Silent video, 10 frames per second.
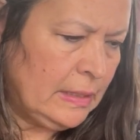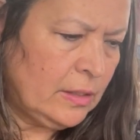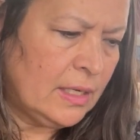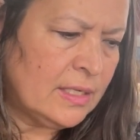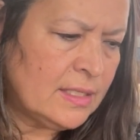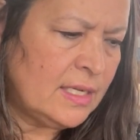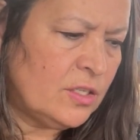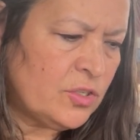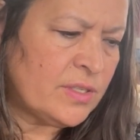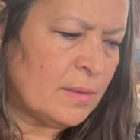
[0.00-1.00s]
Going to
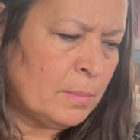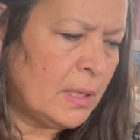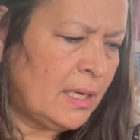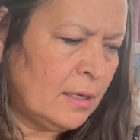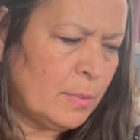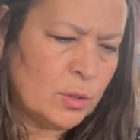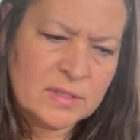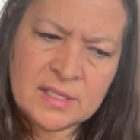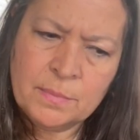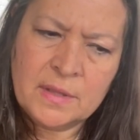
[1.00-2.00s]
teach somebody about
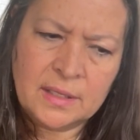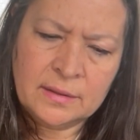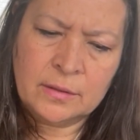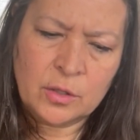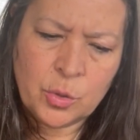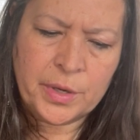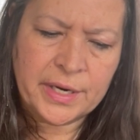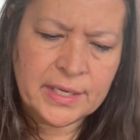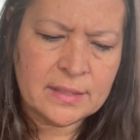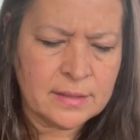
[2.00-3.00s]
something,
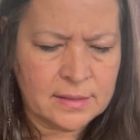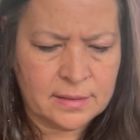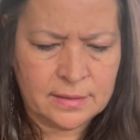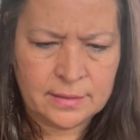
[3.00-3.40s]
Aquarius.